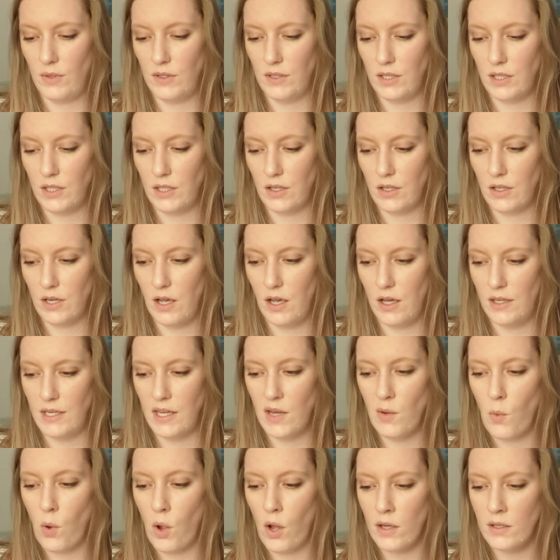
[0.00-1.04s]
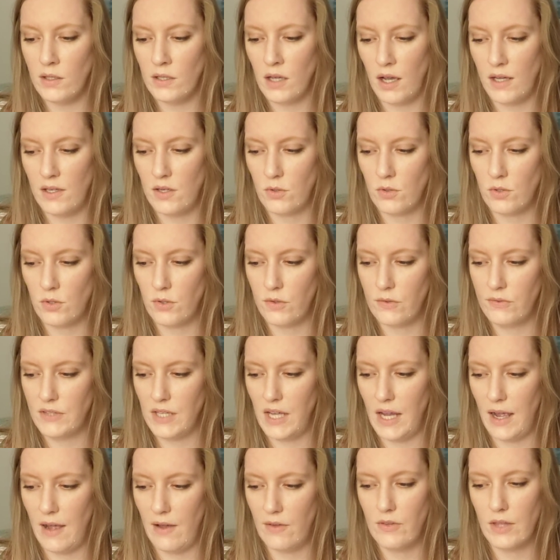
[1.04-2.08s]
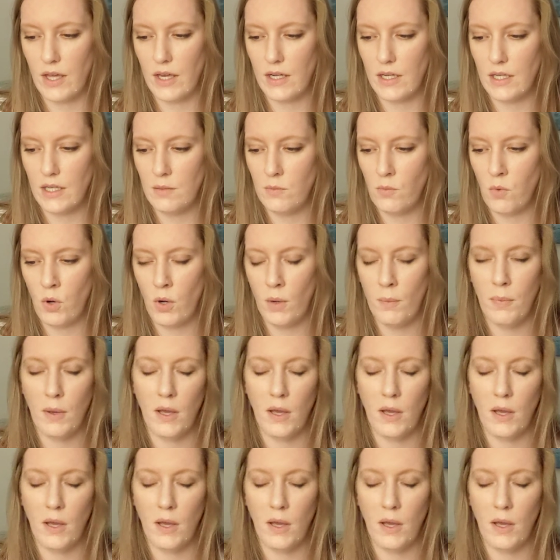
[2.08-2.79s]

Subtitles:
really good honey one. I don't know if they have that anymore,